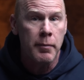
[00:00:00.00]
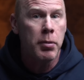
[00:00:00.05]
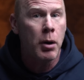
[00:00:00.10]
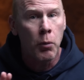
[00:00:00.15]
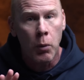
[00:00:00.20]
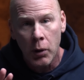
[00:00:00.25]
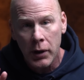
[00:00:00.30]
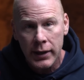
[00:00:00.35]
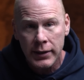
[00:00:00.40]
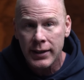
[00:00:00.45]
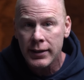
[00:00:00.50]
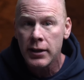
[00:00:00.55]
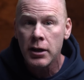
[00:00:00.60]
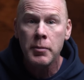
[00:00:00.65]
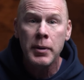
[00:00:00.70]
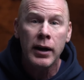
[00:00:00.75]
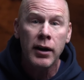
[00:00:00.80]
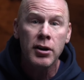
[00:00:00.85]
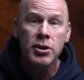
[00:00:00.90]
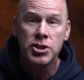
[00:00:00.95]
but we'll get to them
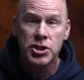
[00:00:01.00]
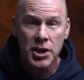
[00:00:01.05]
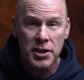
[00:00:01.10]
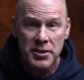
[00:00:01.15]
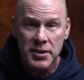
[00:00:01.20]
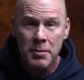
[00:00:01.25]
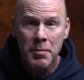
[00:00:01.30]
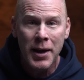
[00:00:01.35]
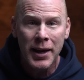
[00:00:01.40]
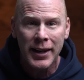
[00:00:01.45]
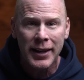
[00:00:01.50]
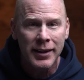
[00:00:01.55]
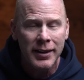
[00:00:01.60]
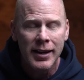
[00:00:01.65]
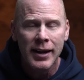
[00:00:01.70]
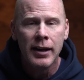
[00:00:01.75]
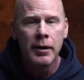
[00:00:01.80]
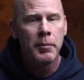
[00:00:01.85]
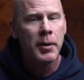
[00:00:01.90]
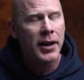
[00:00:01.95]
here in just a minute
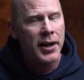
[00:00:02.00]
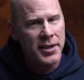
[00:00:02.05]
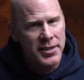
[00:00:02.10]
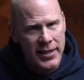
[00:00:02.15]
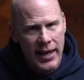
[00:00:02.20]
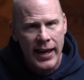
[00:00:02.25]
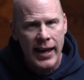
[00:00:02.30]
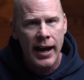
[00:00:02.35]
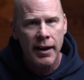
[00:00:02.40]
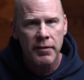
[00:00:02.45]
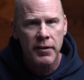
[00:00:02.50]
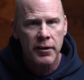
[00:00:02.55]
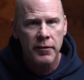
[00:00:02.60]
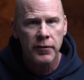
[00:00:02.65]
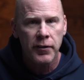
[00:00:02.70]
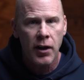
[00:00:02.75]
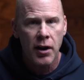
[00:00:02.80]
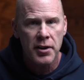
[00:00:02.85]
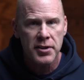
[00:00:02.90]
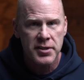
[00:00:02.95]
because they have their
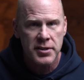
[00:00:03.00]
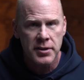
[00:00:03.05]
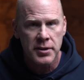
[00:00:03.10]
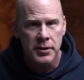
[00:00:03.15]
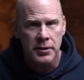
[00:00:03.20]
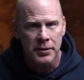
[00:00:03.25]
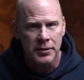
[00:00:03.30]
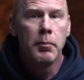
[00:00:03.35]
flaws too.